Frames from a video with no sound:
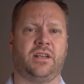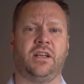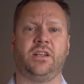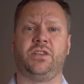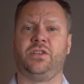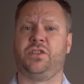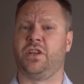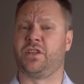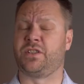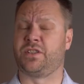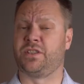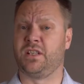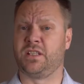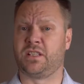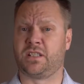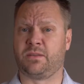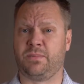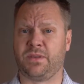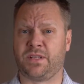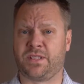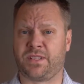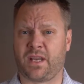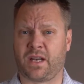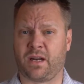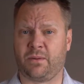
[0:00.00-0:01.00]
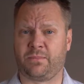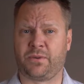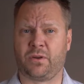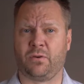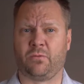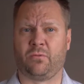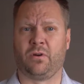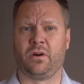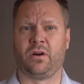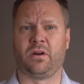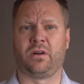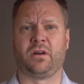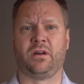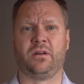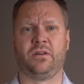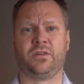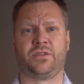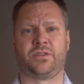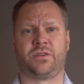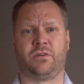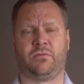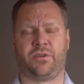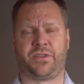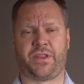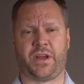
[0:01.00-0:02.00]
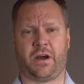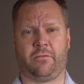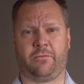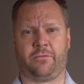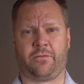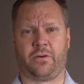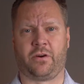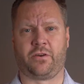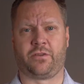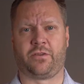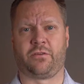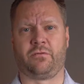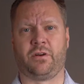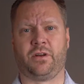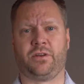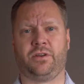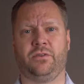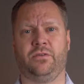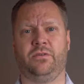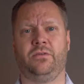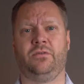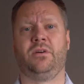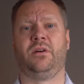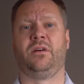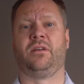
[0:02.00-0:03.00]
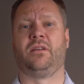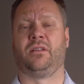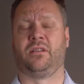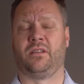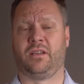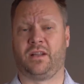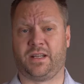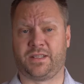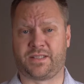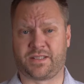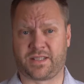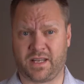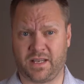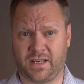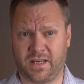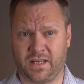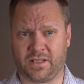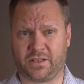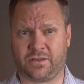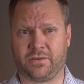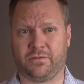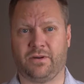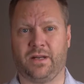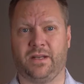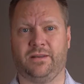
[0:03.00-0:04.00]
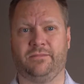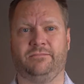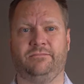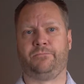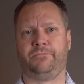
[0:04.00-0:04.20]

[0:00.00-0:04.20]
It just needs to be set up to work, so without further ado, let's get into it.